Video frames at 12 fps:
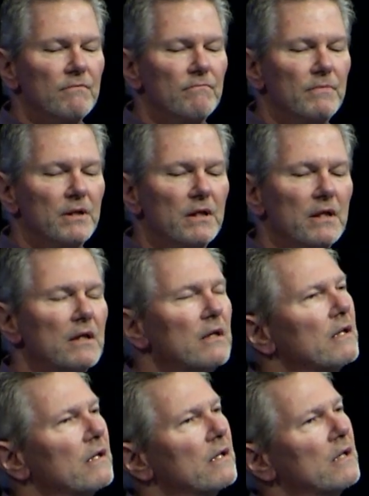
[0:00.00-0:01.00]
me
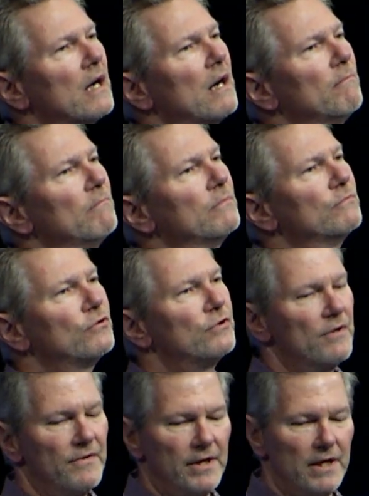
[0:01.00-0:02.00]
come
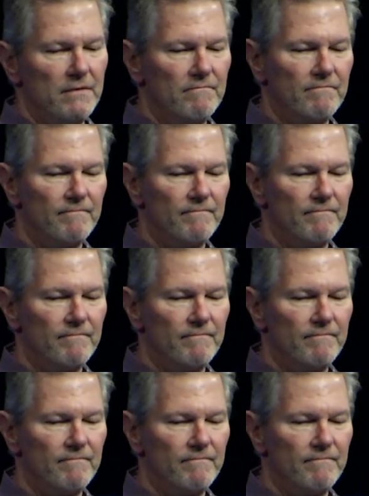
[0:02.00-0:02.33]
to thee.